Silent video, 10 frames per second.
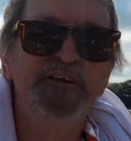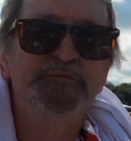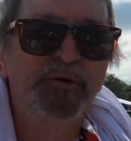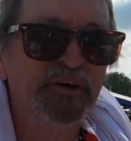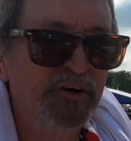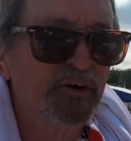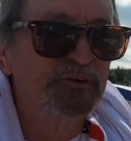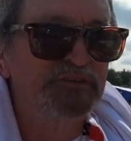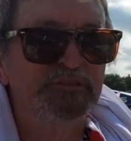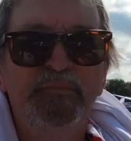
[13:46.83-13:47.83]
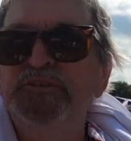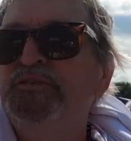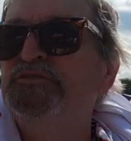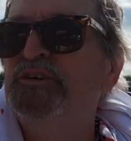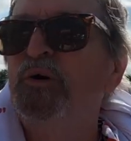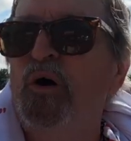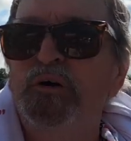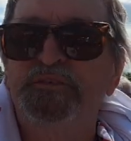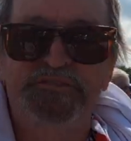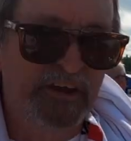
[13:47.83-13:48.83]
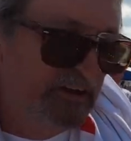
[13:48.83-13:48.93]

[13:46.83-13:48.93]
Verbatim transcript: these pretty girls says, Mister, so on the